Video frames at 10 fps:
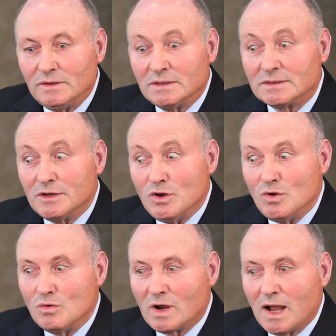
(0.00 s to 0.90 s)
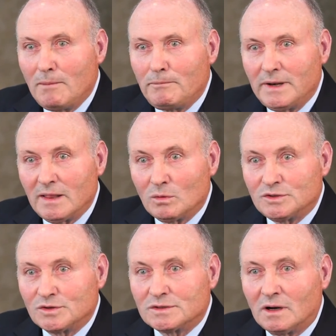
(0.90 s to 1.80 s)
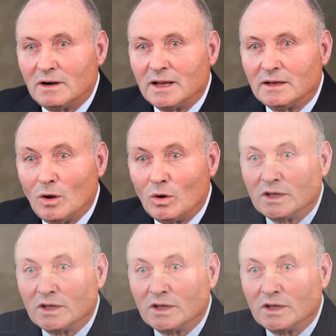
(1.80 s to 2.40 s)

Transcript: this new company that was just starting, known